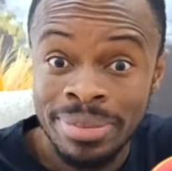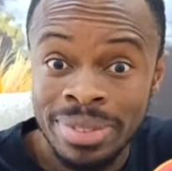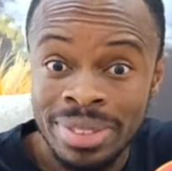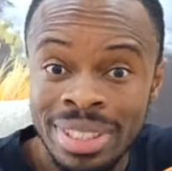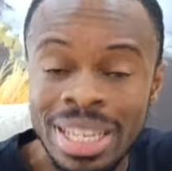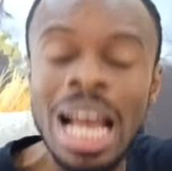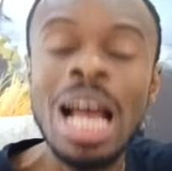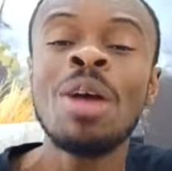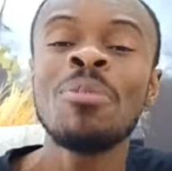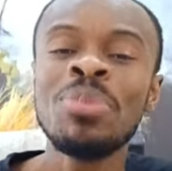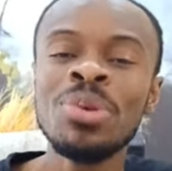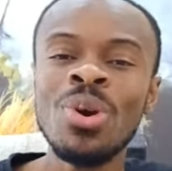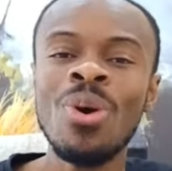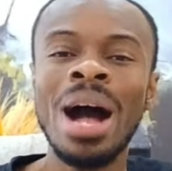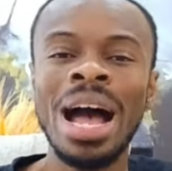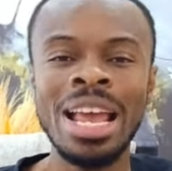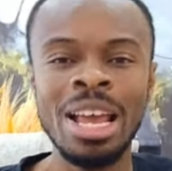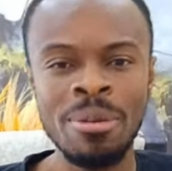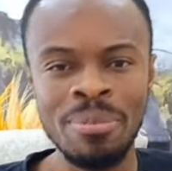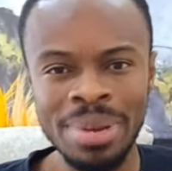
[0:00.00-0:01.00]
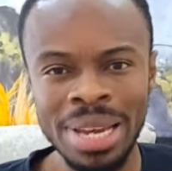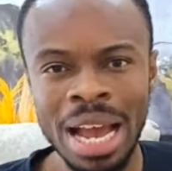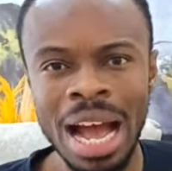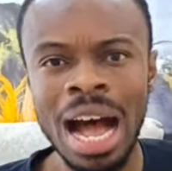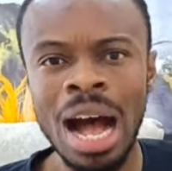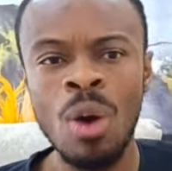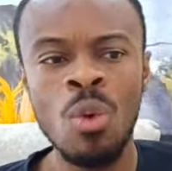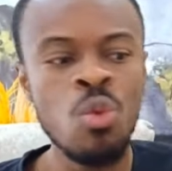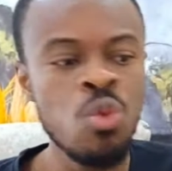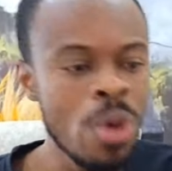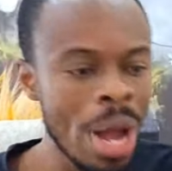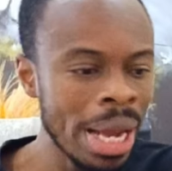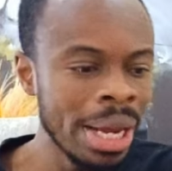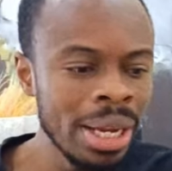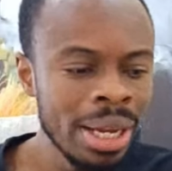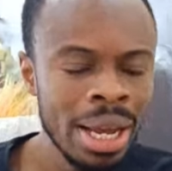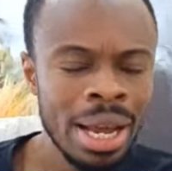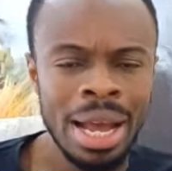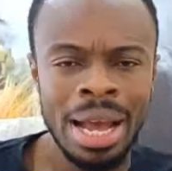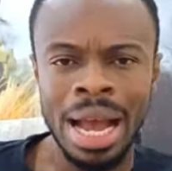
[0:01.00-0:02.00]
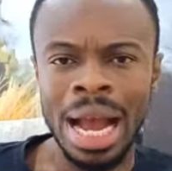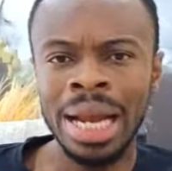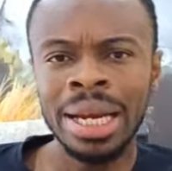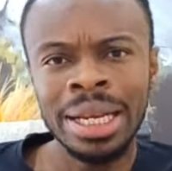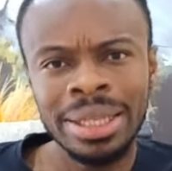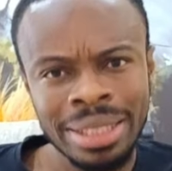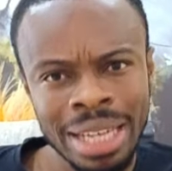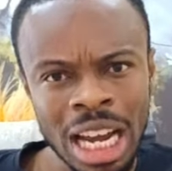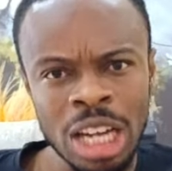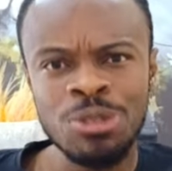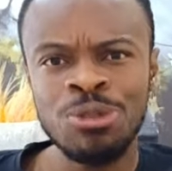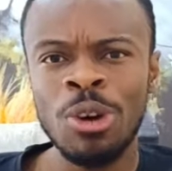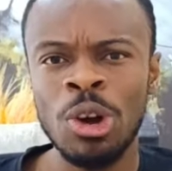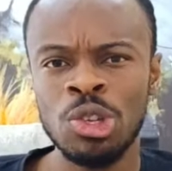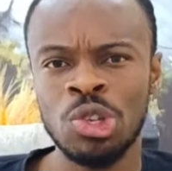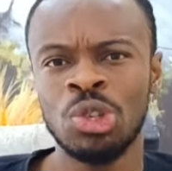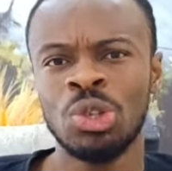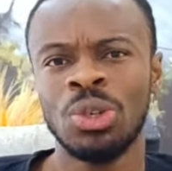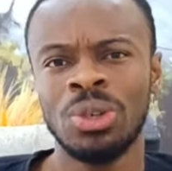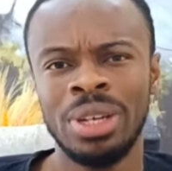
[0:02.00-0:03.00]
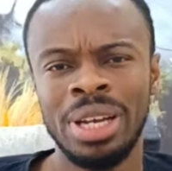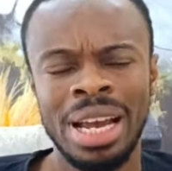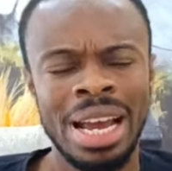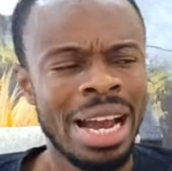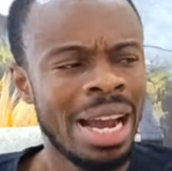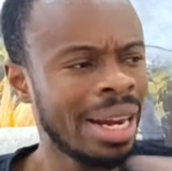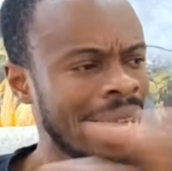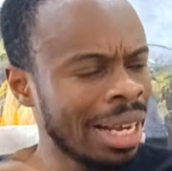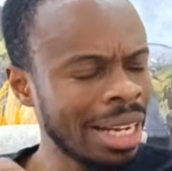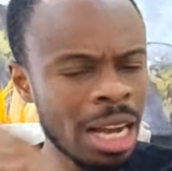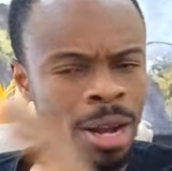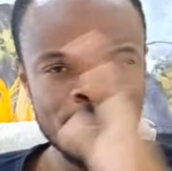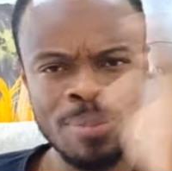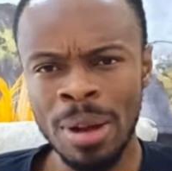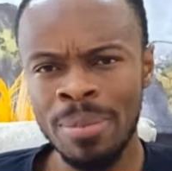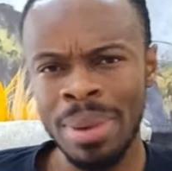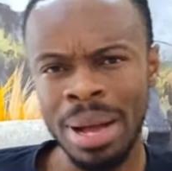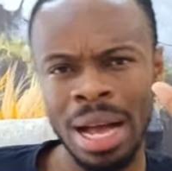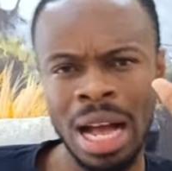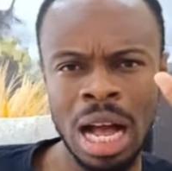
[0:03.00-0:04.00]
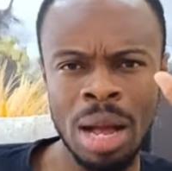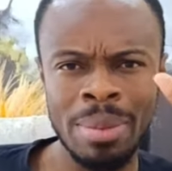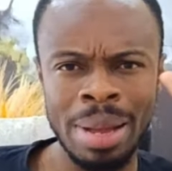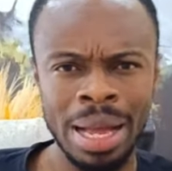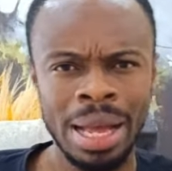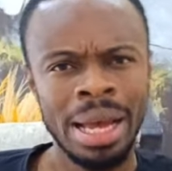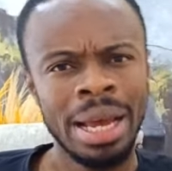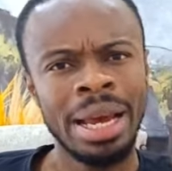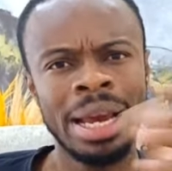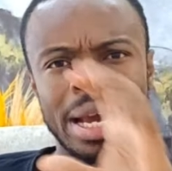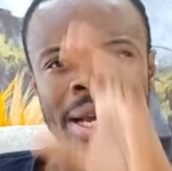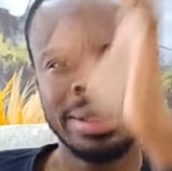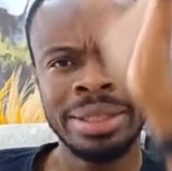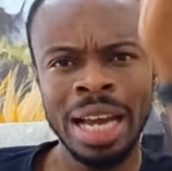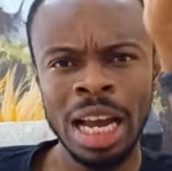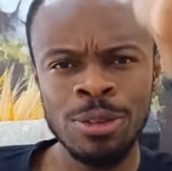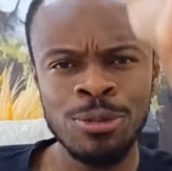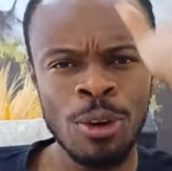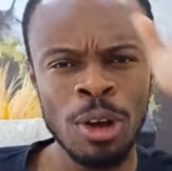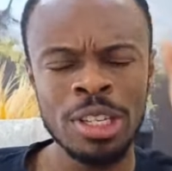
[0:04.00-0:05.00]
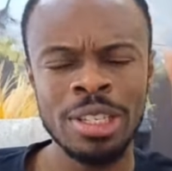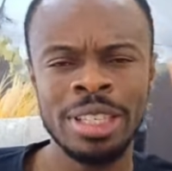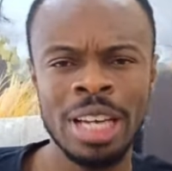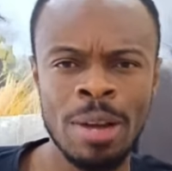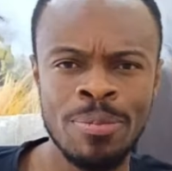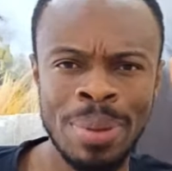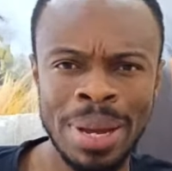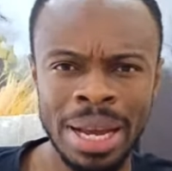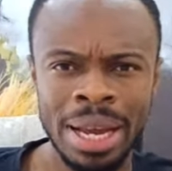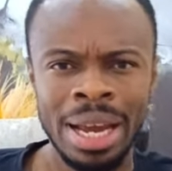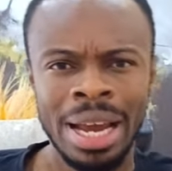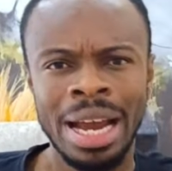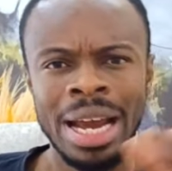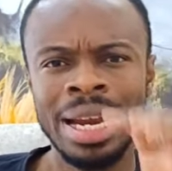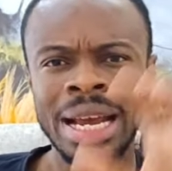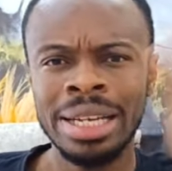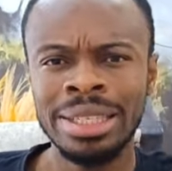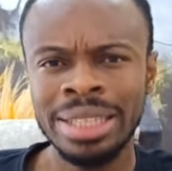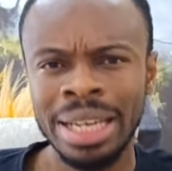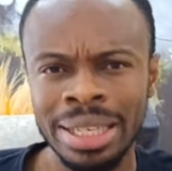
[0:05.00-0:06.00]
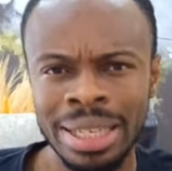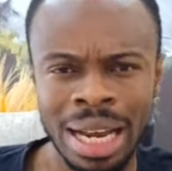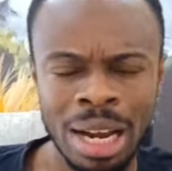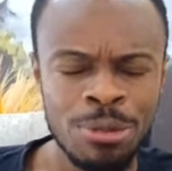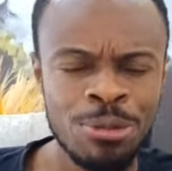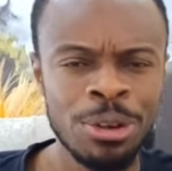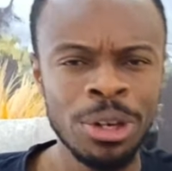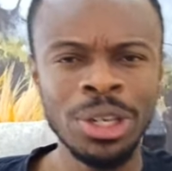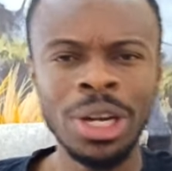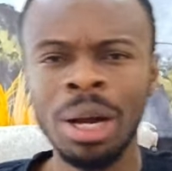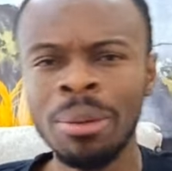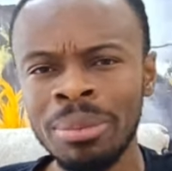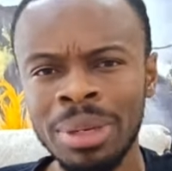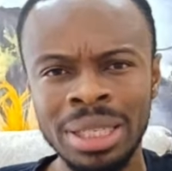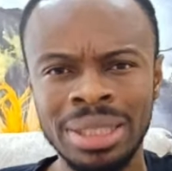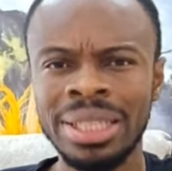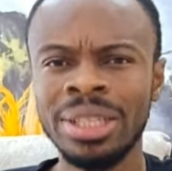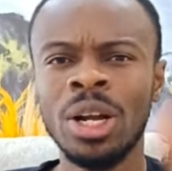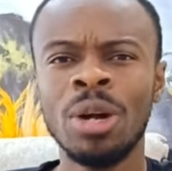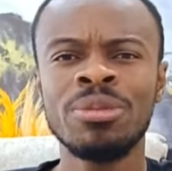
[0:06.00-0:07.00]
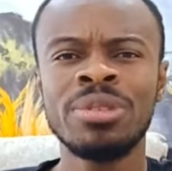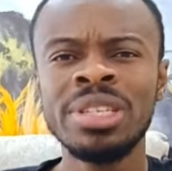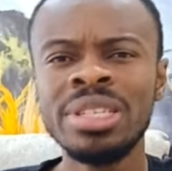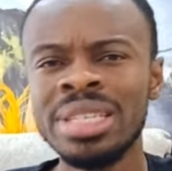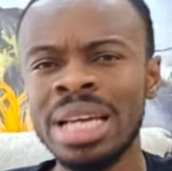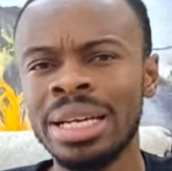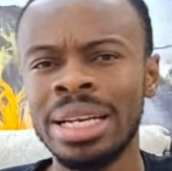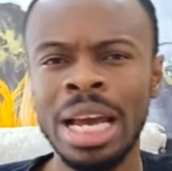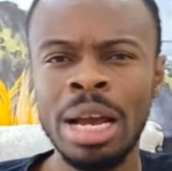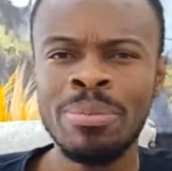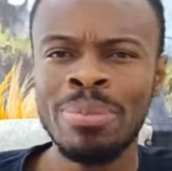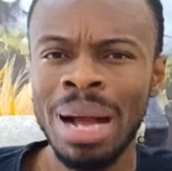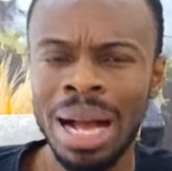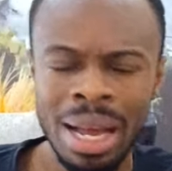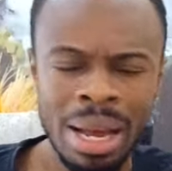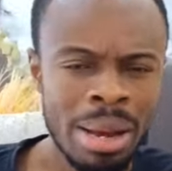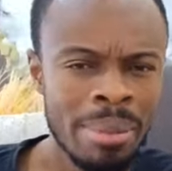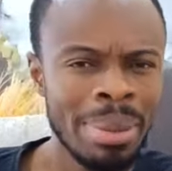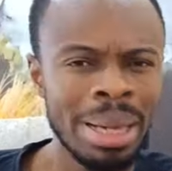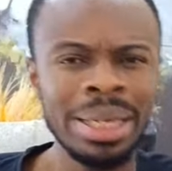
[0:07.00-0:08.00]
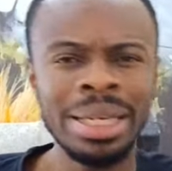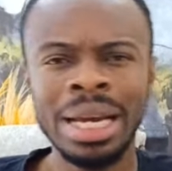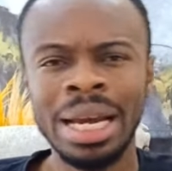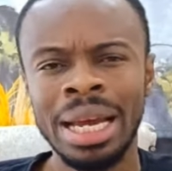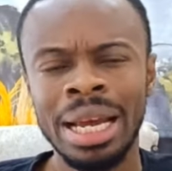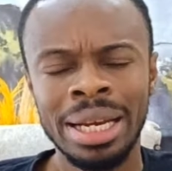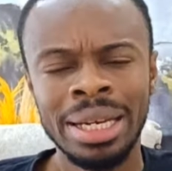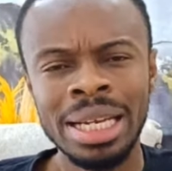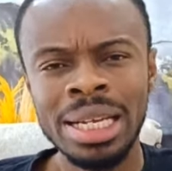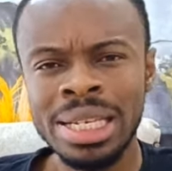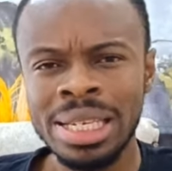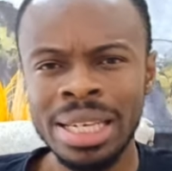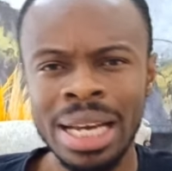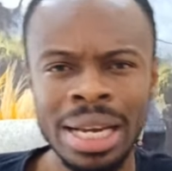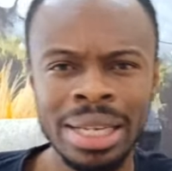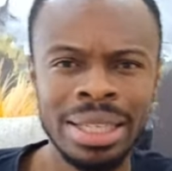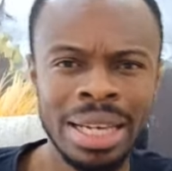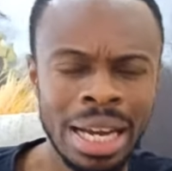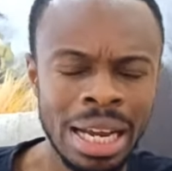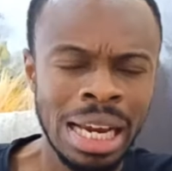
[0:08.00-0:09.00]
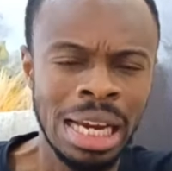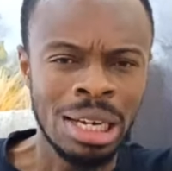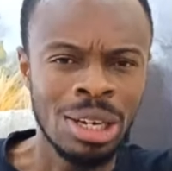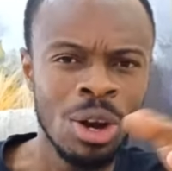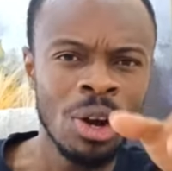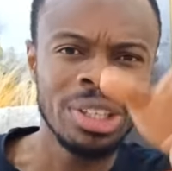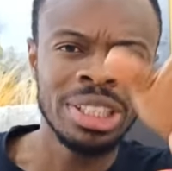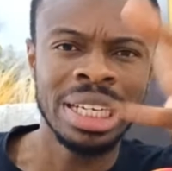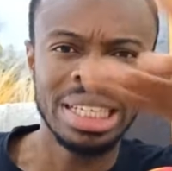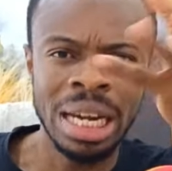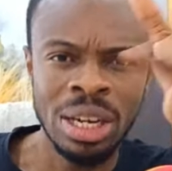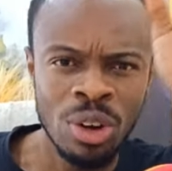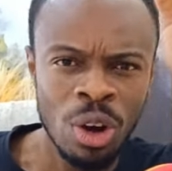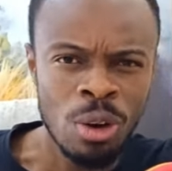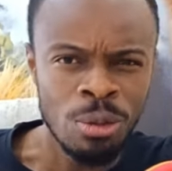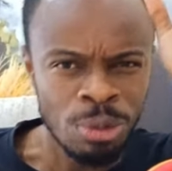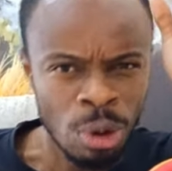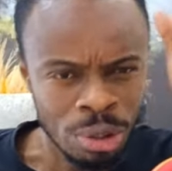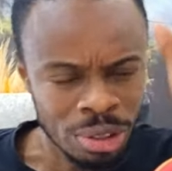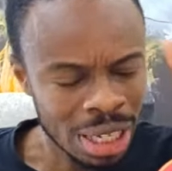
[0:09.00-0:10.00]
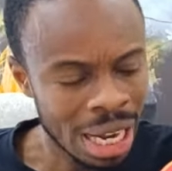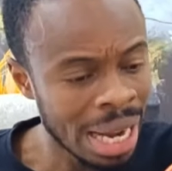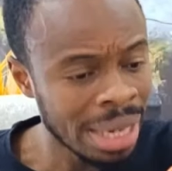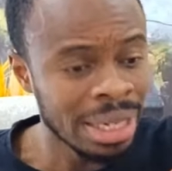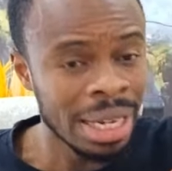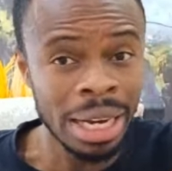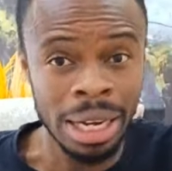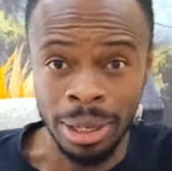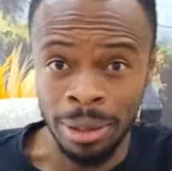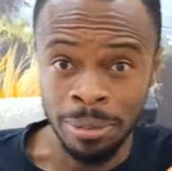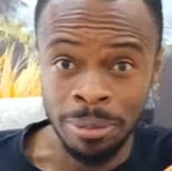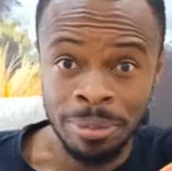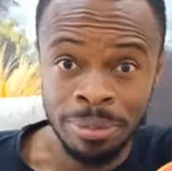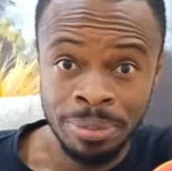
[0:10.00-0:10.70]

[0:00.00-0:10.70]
There be why be a way any third force or no? And I am Mahama, third force near pen, and I cheddar, freedom, Jacob Caesar, neighbor, media, this year, dear, no cheddar, no vote, any.